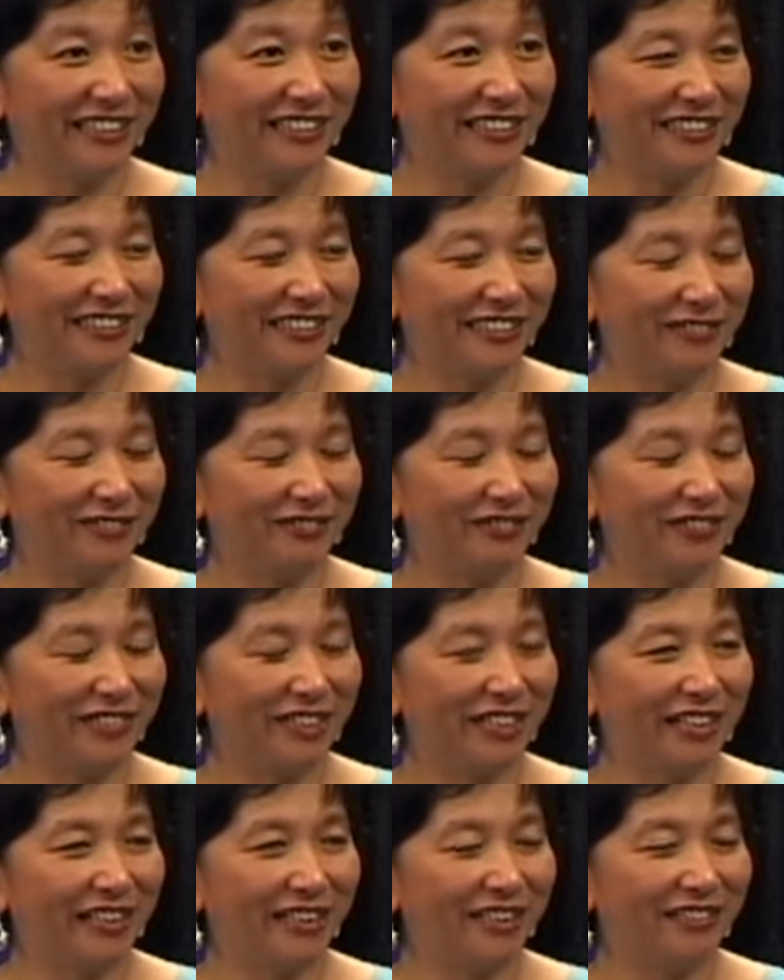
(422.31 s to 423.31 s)
Yeah,
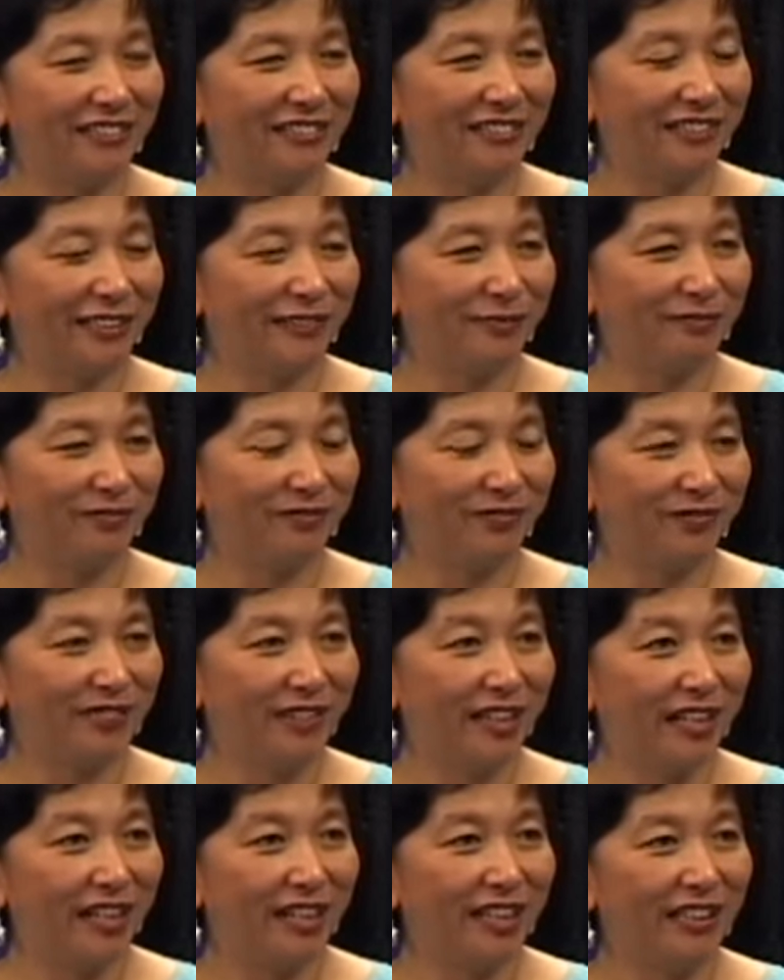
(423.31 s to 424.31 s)
and um,
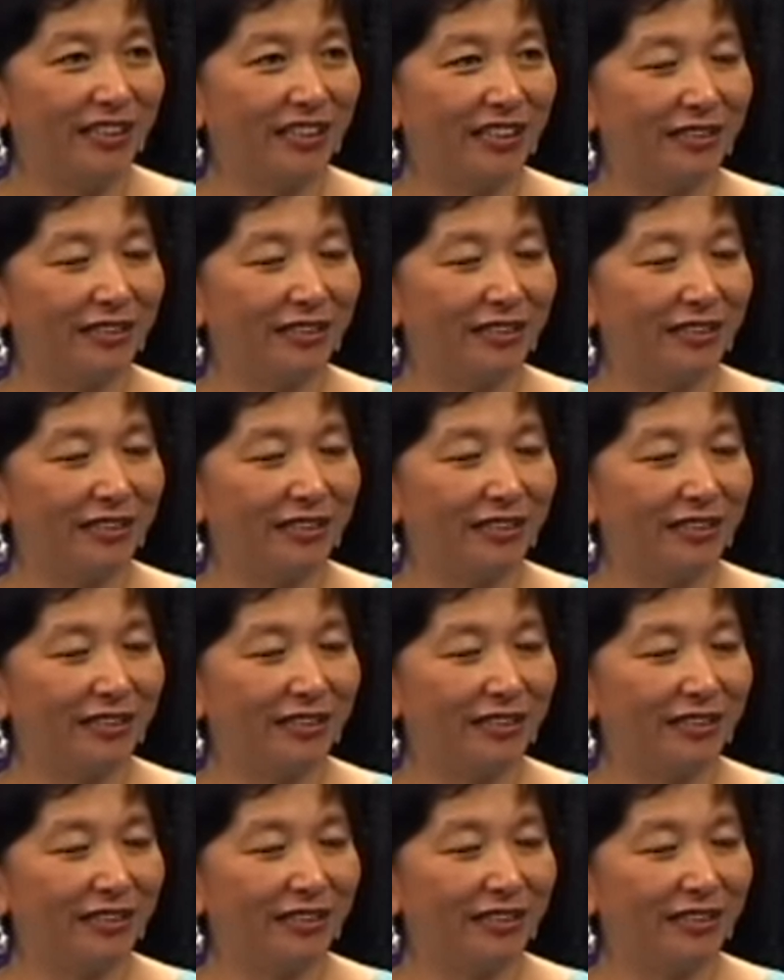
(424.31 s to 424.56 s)
yeah,